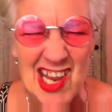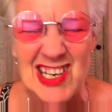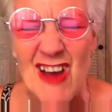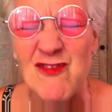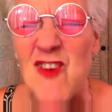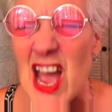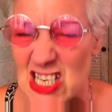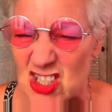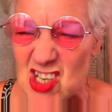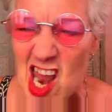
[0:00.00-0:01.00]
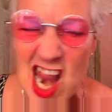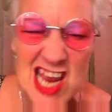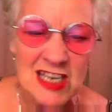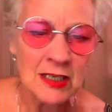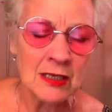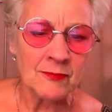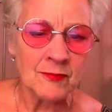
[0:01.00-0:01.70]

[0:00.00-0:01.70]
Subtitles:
you in the face, did he?"